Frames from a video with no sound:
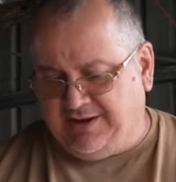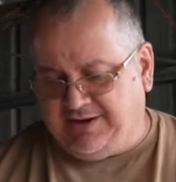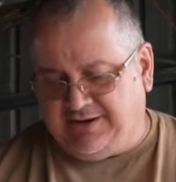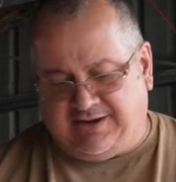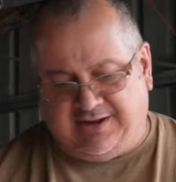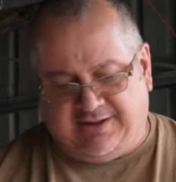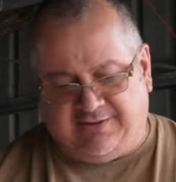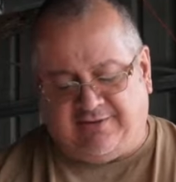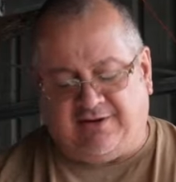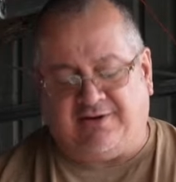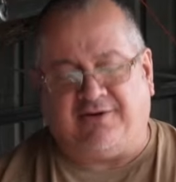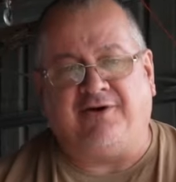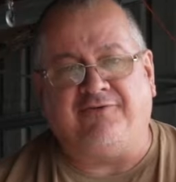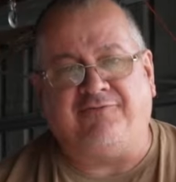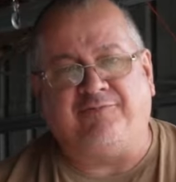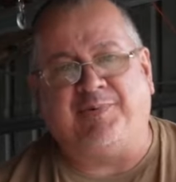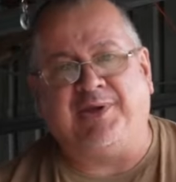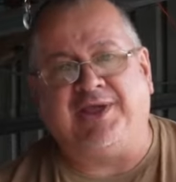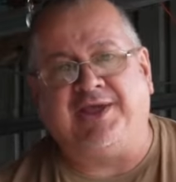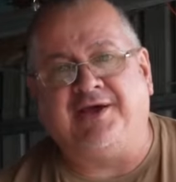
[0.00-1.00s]
these
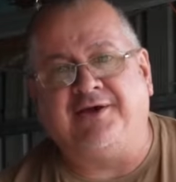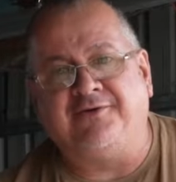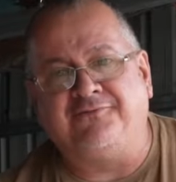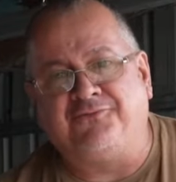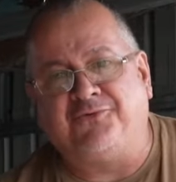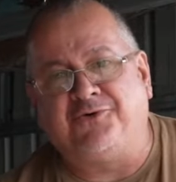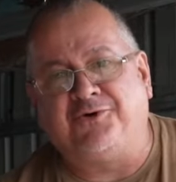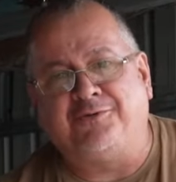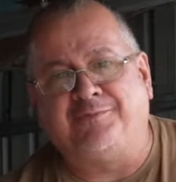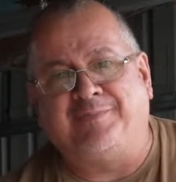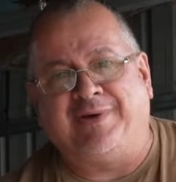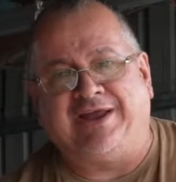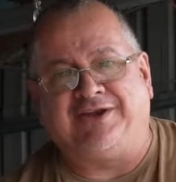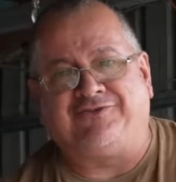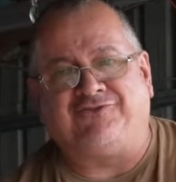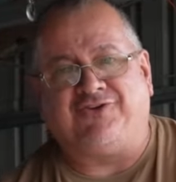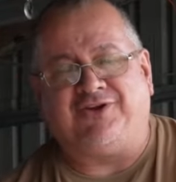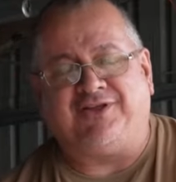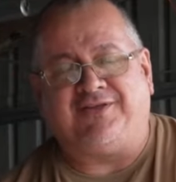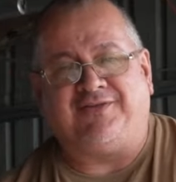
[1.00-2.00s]
LiFePO4
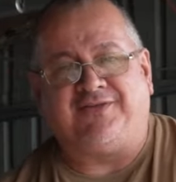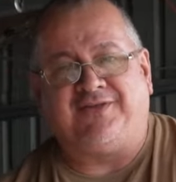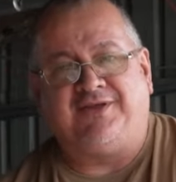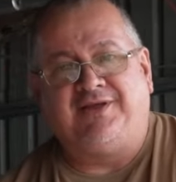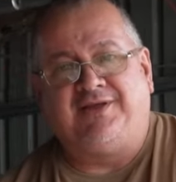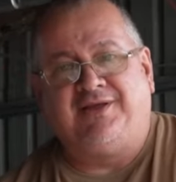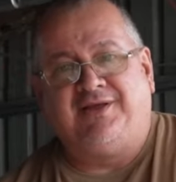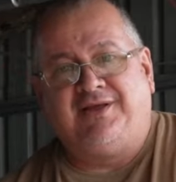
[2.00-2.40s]
batteries